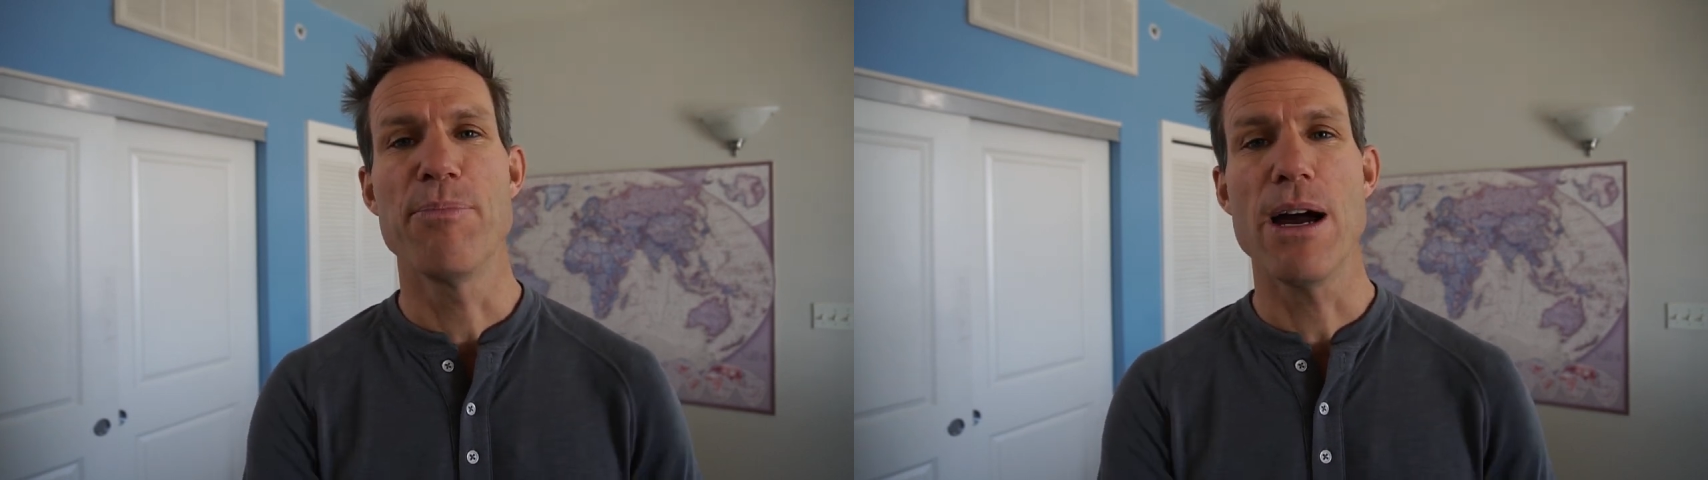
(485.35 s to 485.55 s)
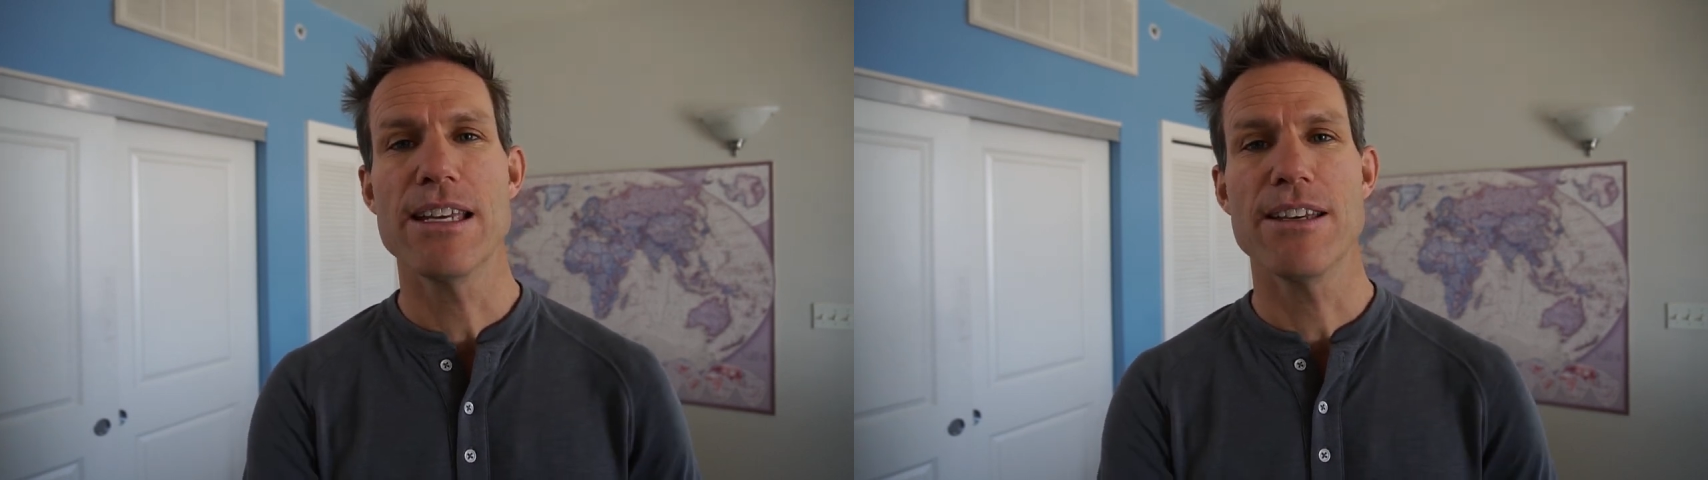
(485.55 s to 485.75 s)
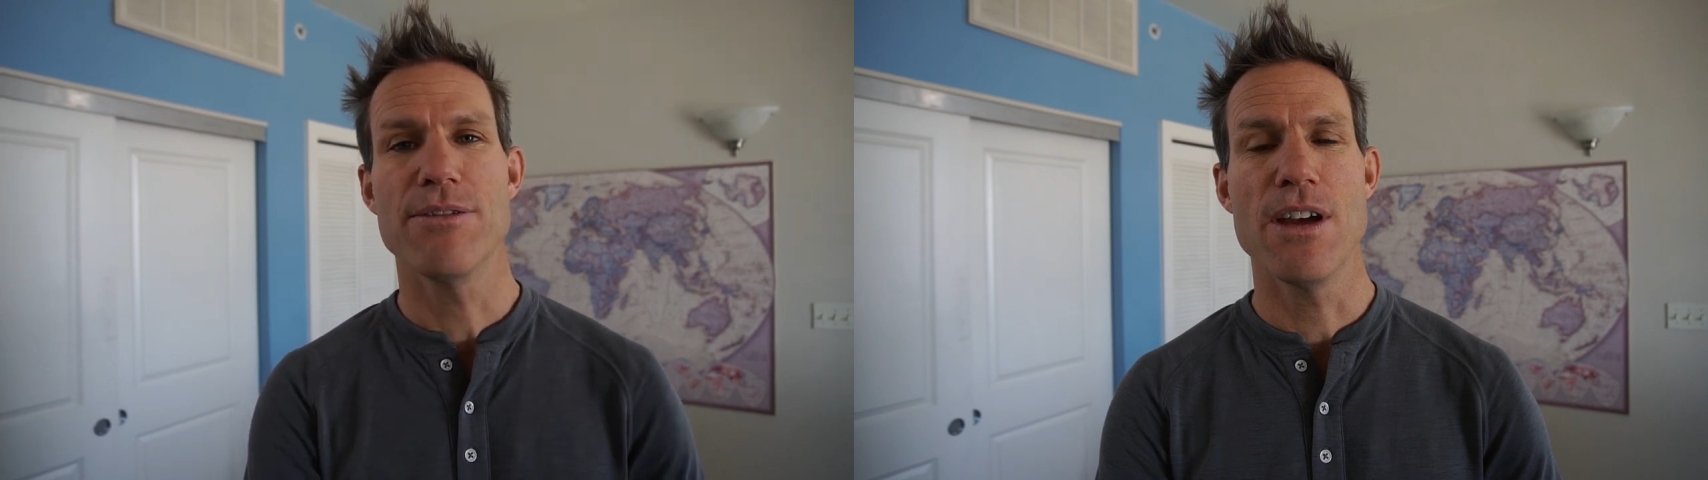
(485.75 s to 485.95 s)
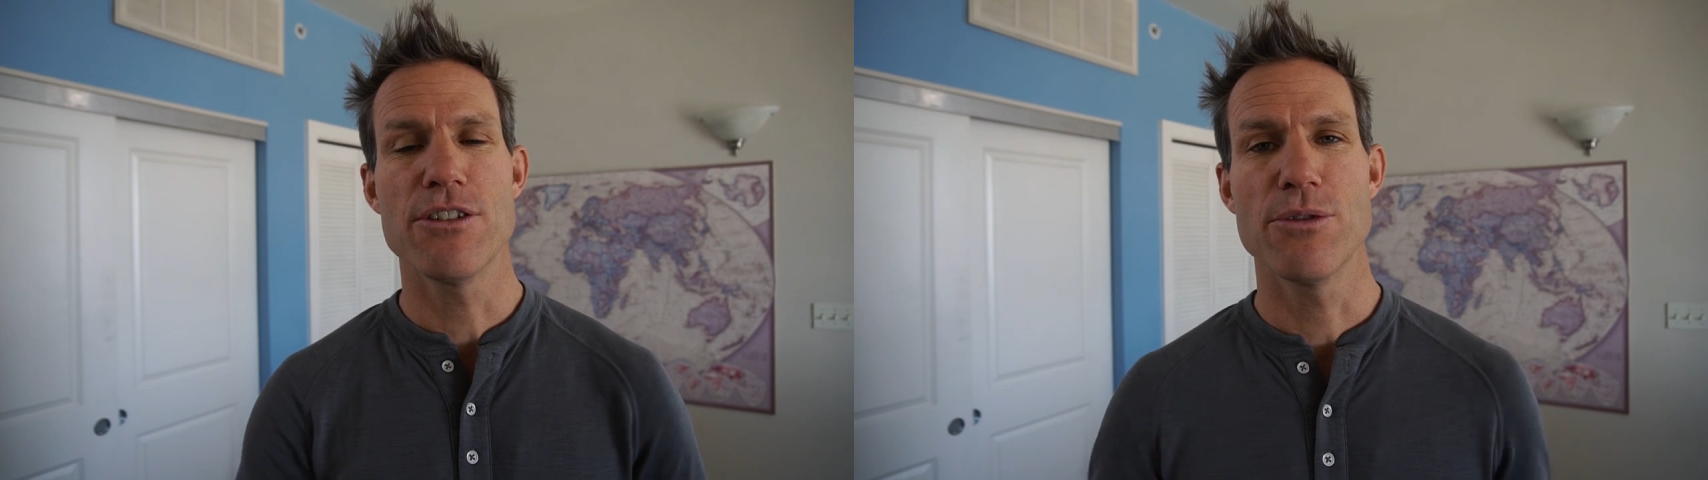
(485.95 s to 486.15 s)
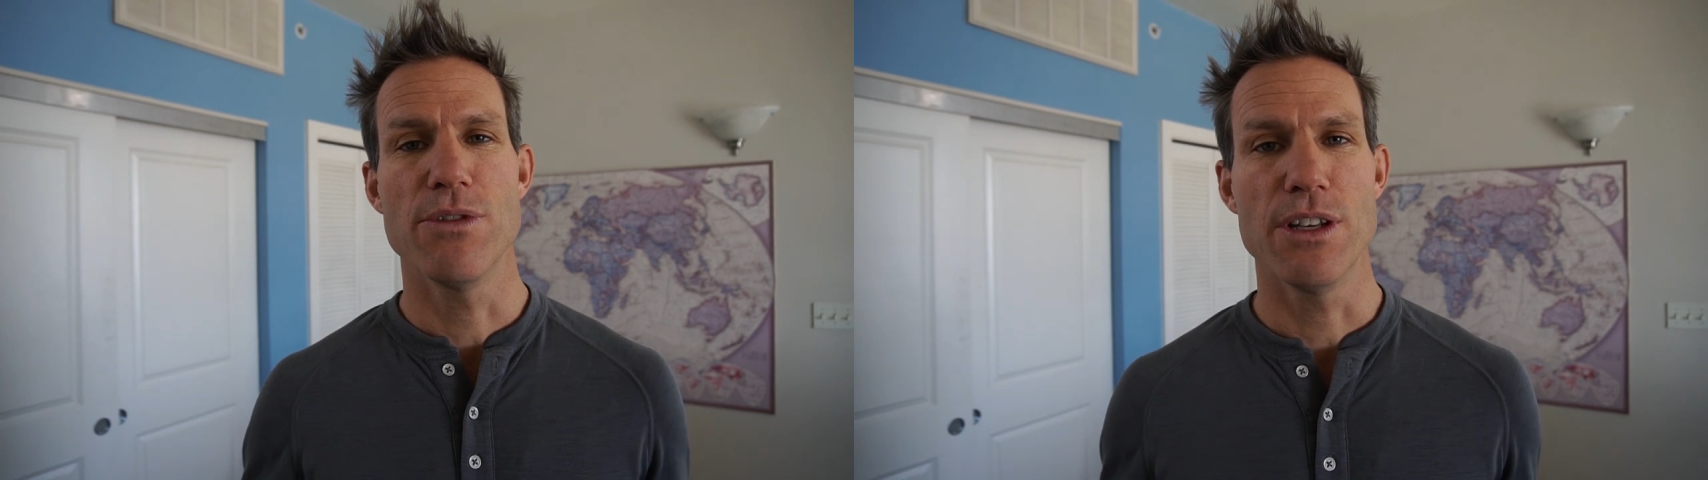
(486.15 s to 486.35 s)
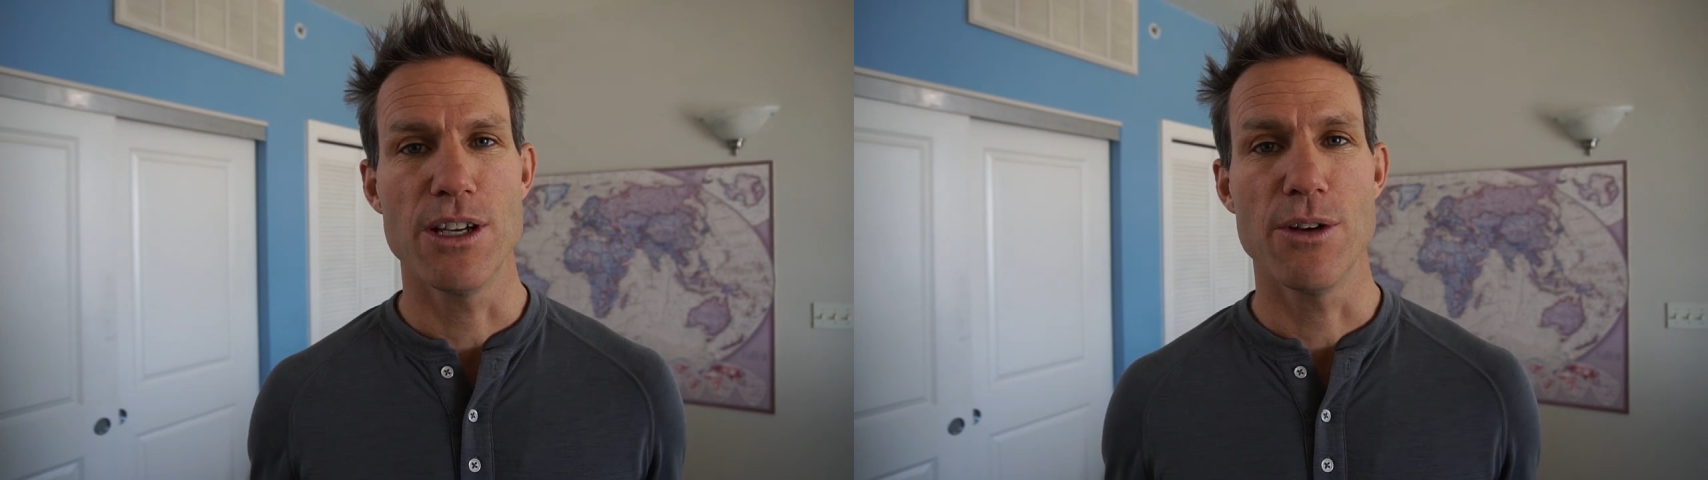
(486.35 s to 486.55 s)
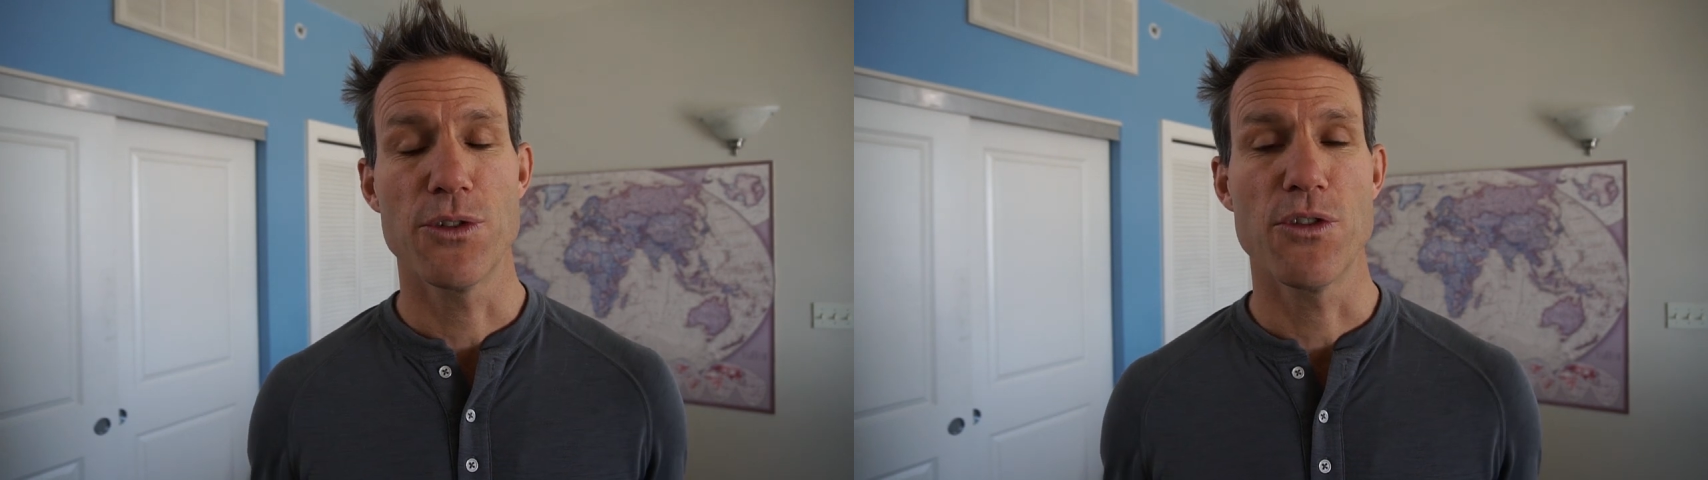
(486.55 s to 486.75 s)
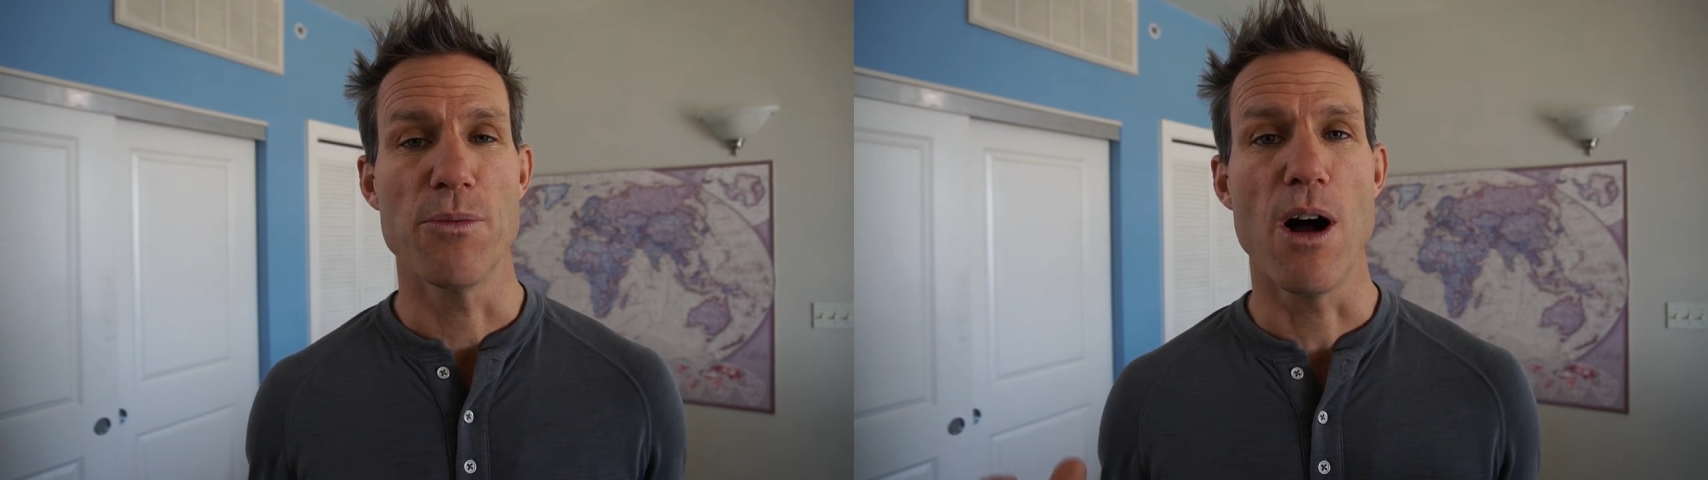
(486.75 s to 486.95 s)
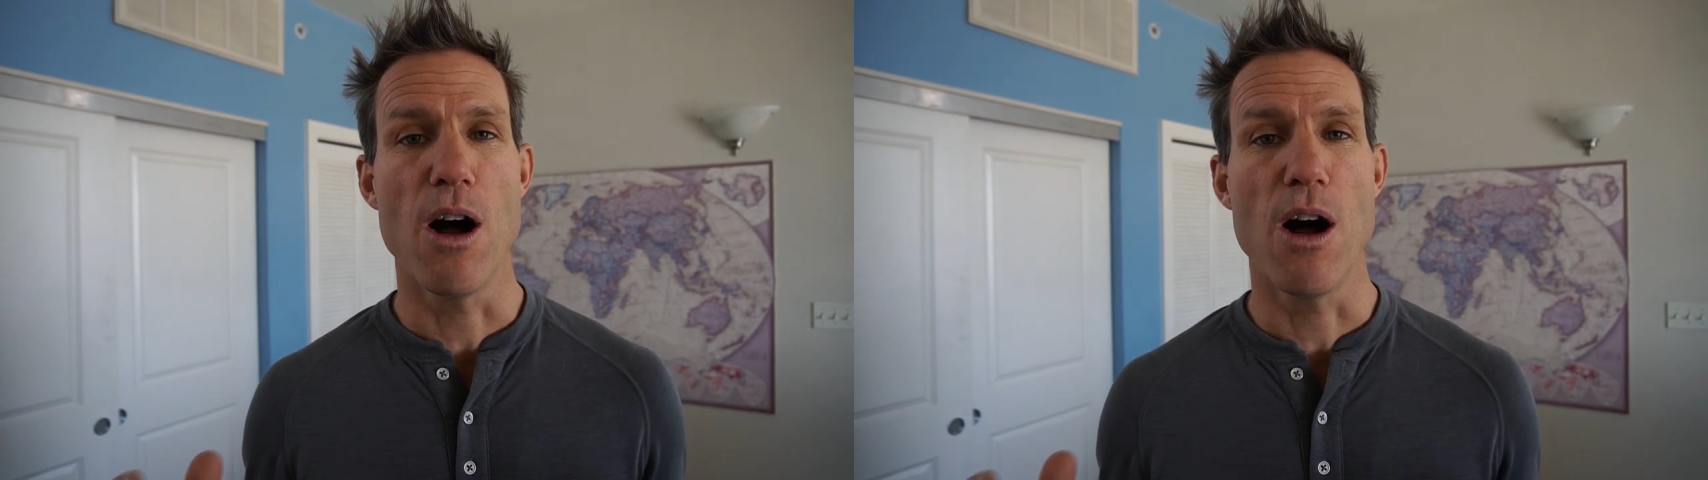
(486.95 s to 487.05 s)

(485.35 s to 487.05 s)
bike adventure videos from